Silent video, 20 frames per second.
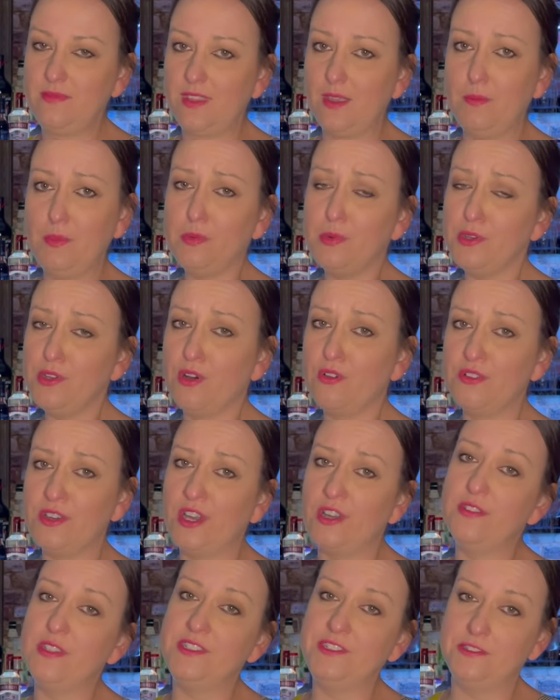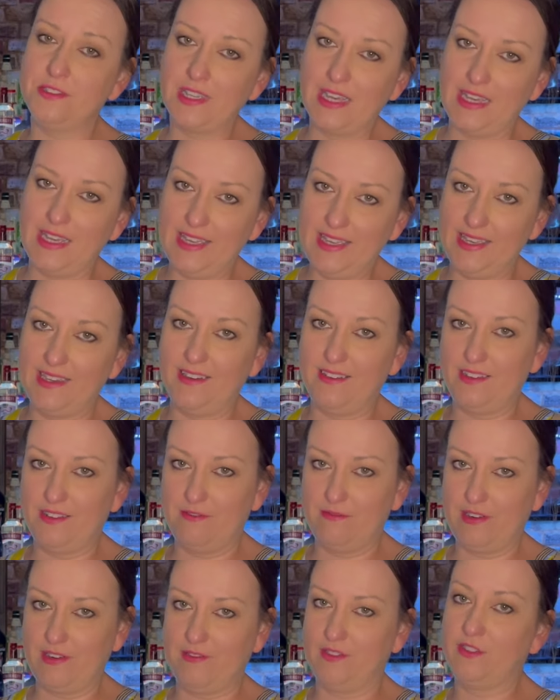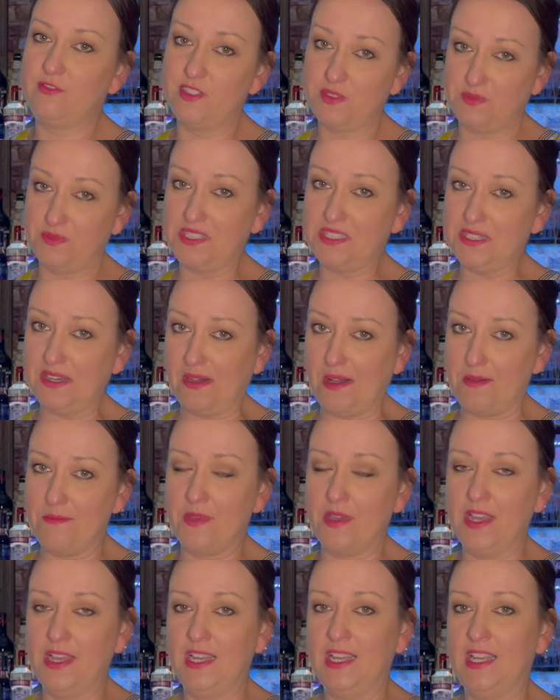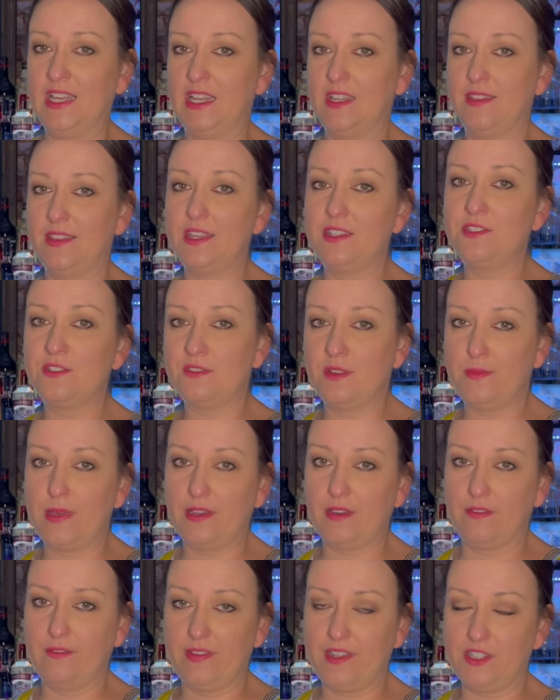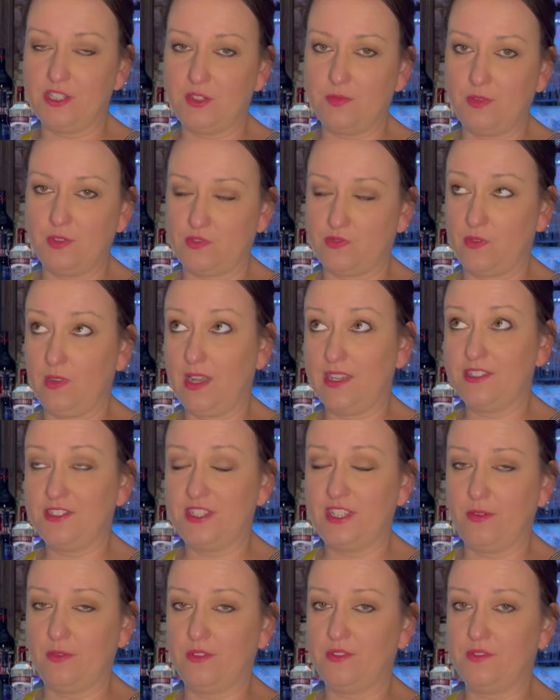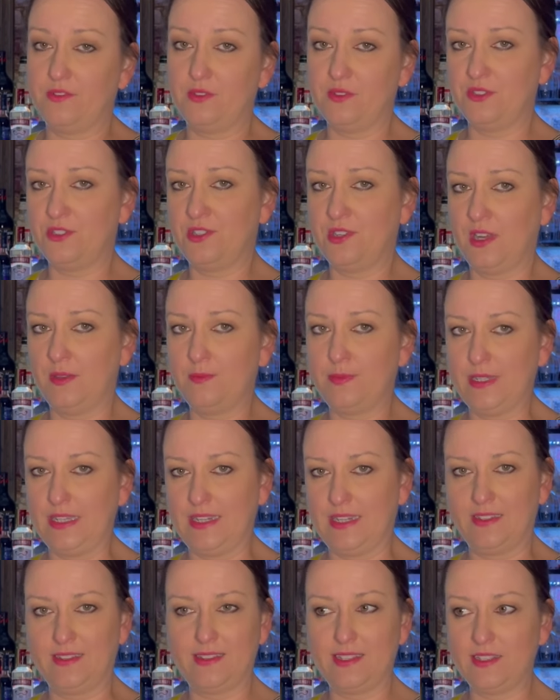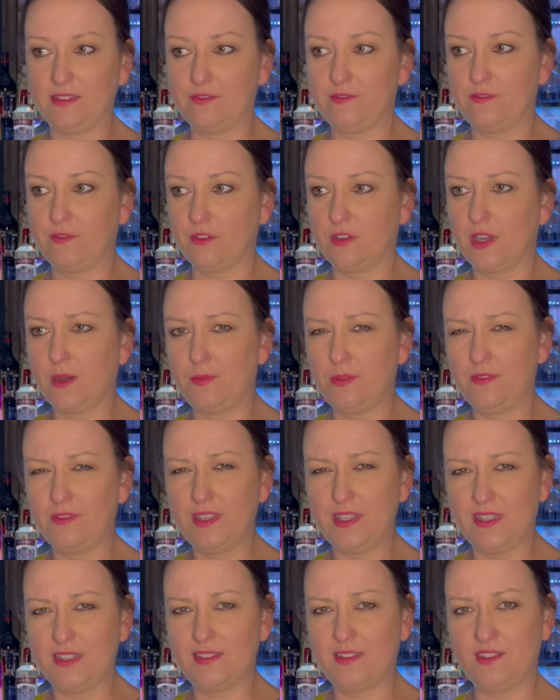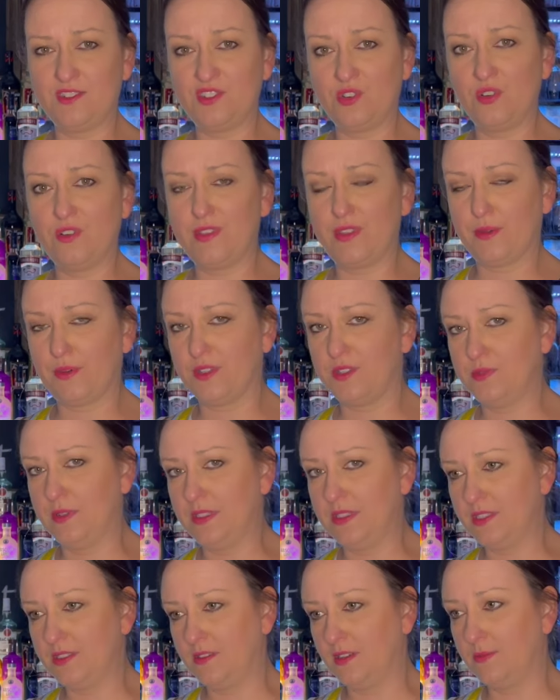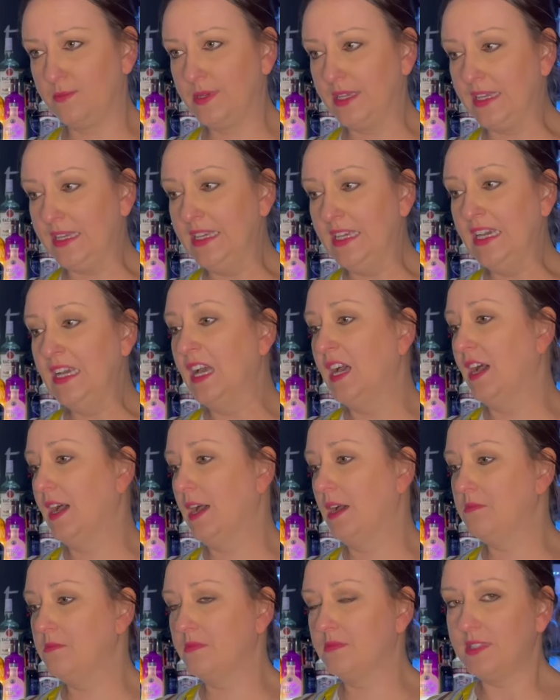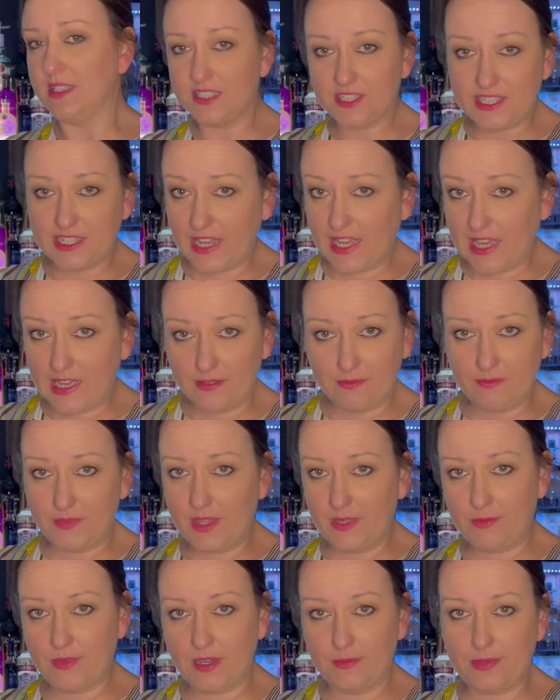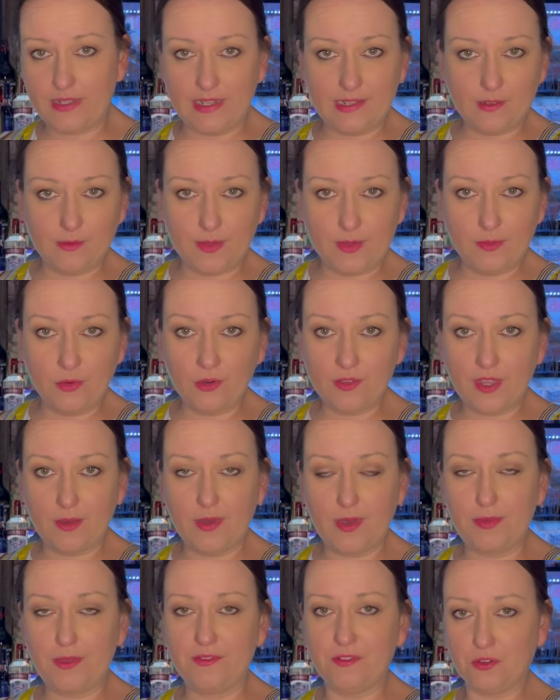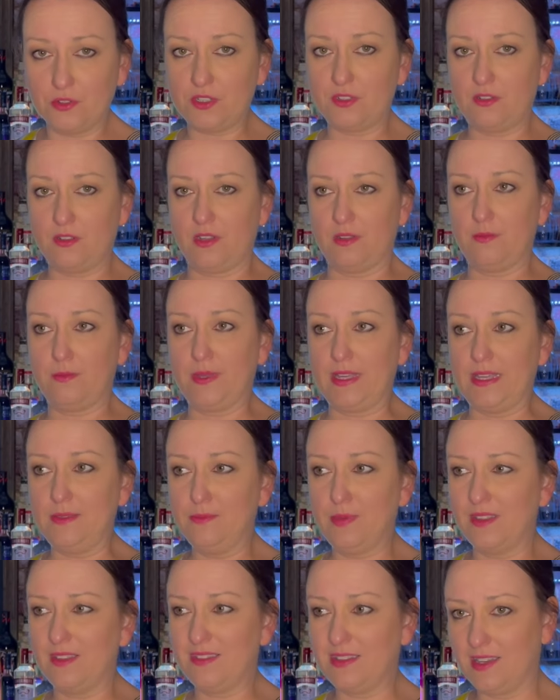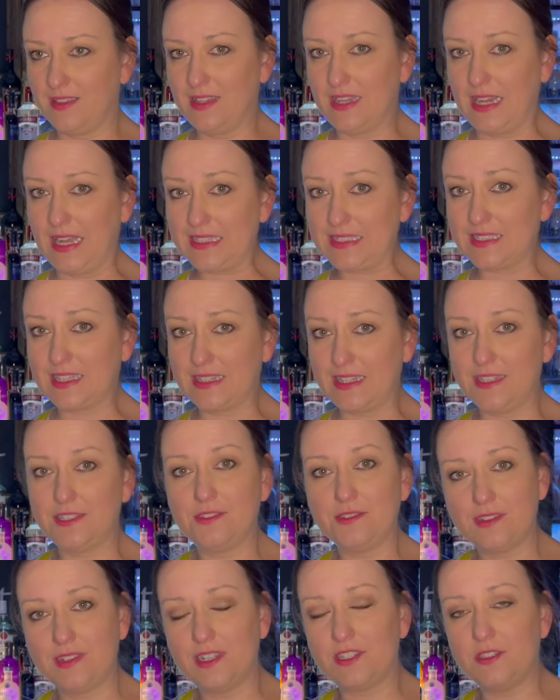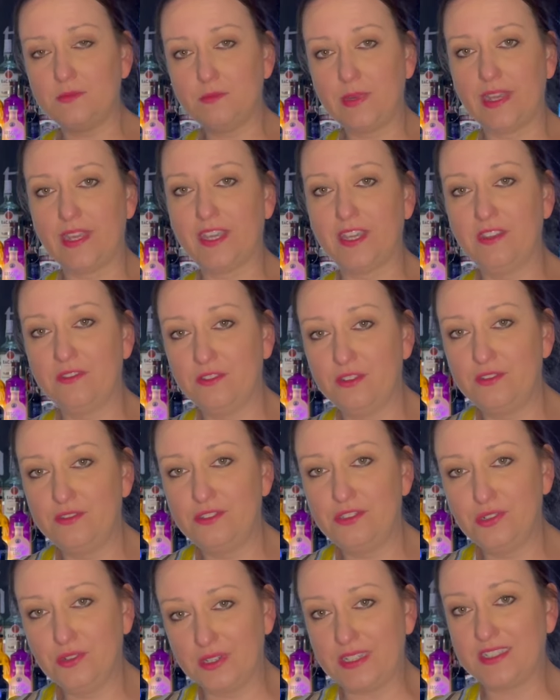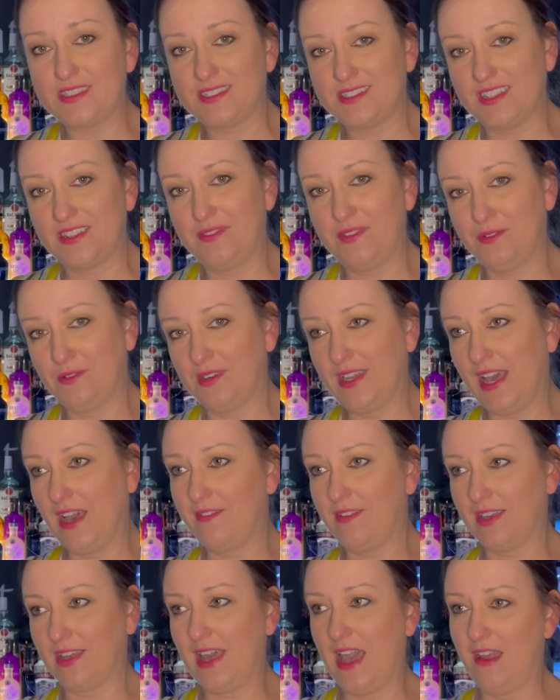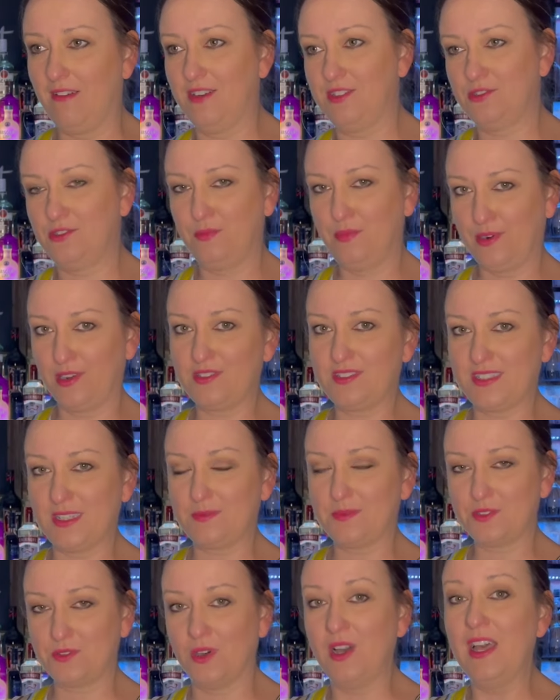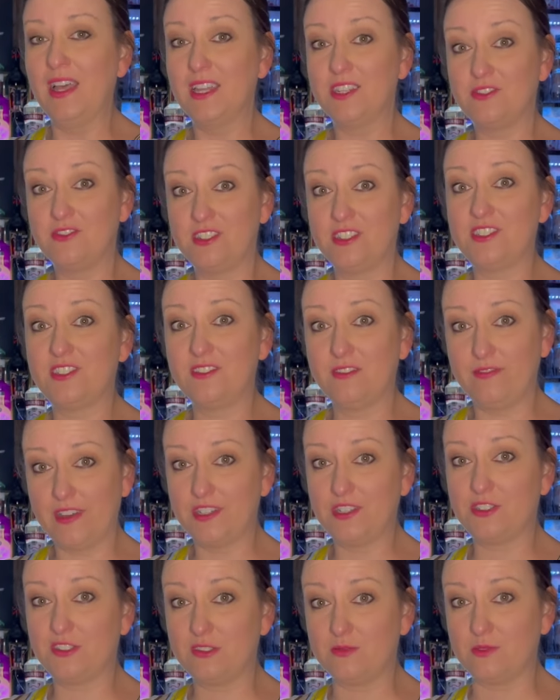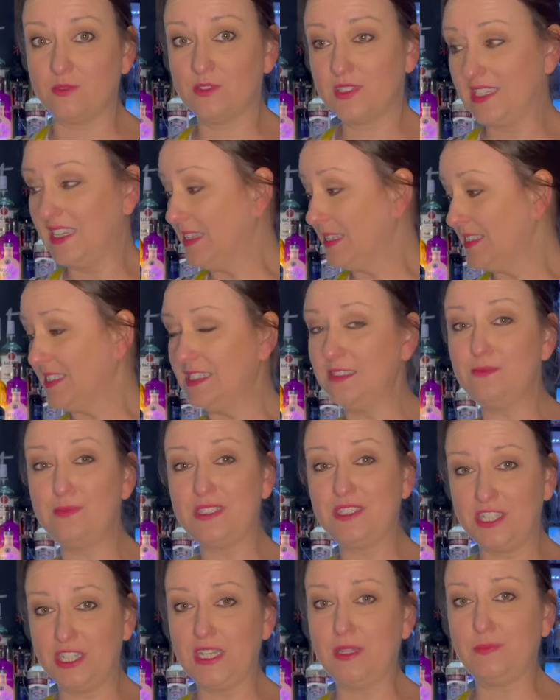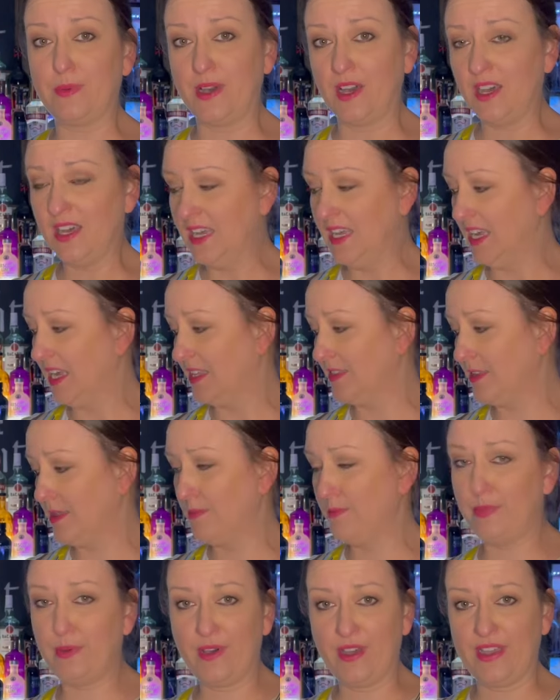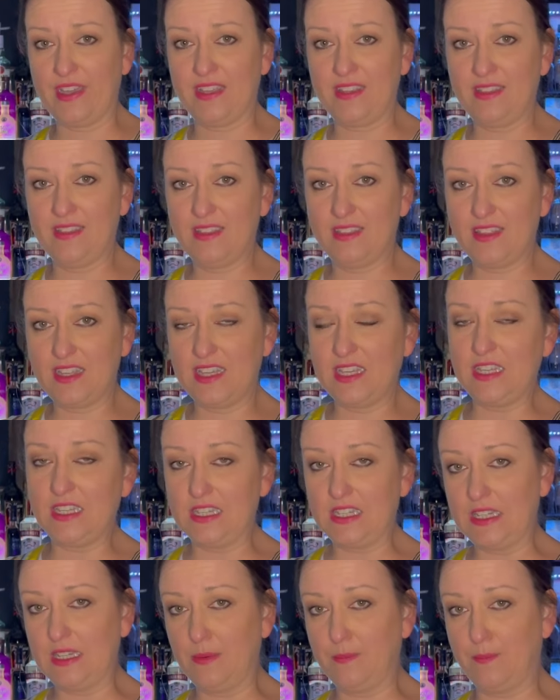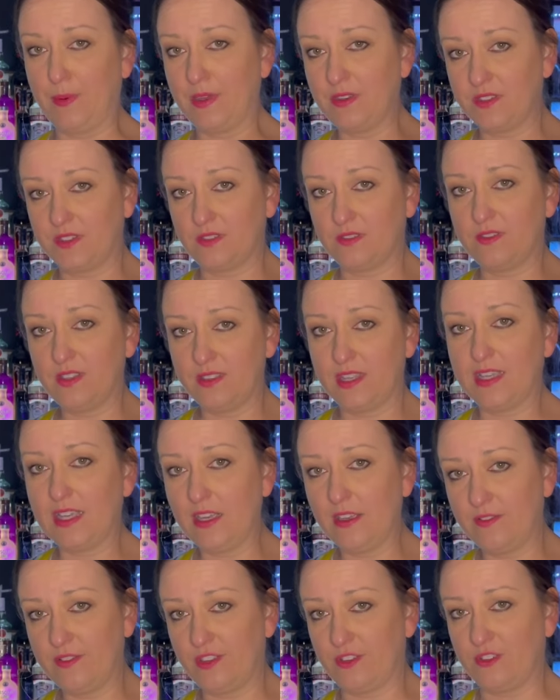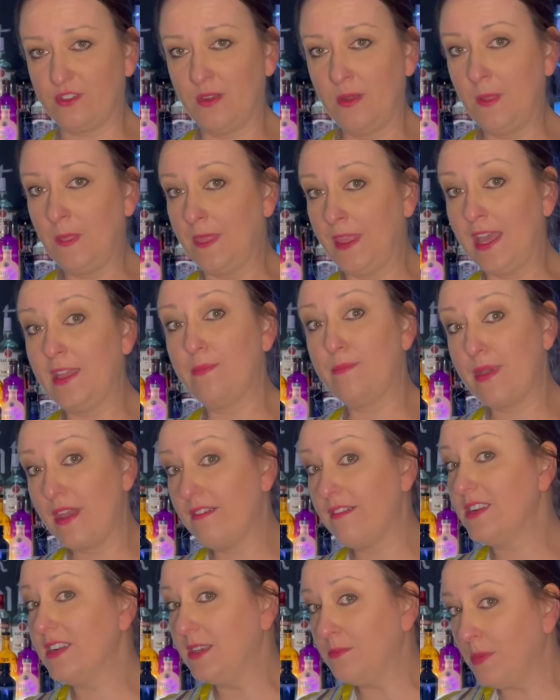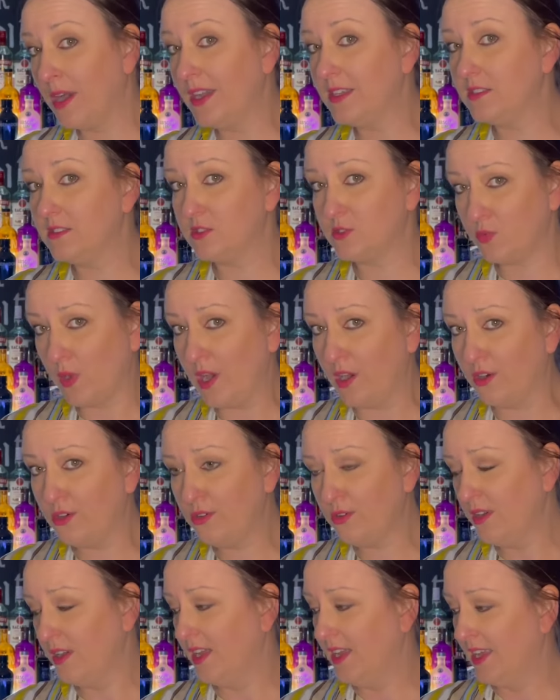but we all know in UK here around Christmas time, they're doing a bag of vegetables. Well, last year were 29p, and I think for a couple of years in trot they were 29p. Um, this year there might be a little bit more. There might be 49p, but nonetheless, at least you can actually make your own choice if you want to have a carrot or parsnips or traditional vegetables, and it still be cheaper than buying the bundle that they give you. And bearing in mind as well